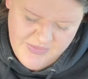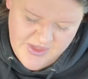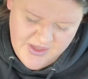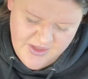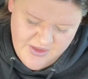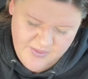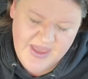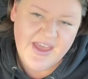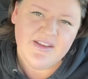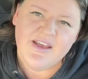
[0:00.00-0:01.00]
um,
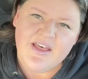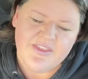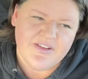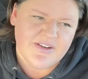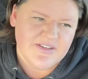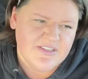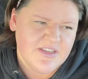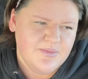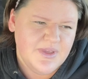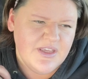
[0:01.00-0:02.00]
and others.
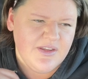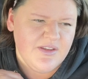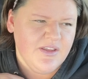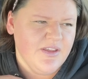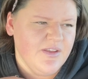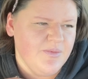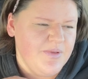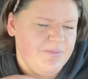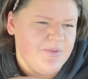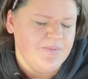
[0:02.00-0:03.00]
I mean,
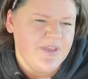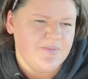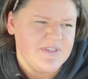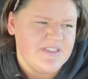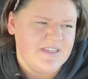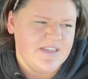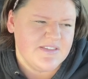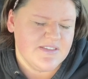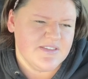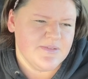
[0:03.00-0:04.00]
people make
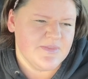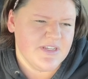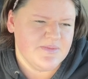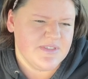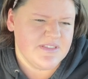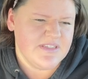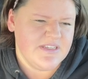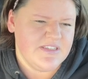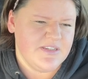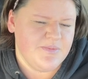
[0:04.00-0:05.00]
mistakes and sometimes it's
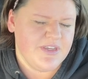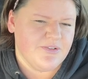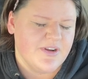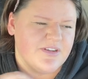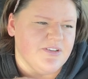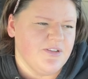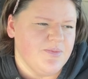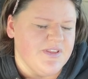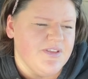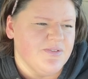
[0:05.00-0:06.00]
easy to be critical,
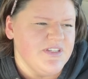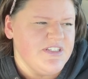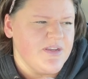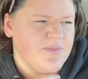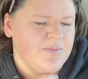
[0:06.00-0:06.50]
but the only time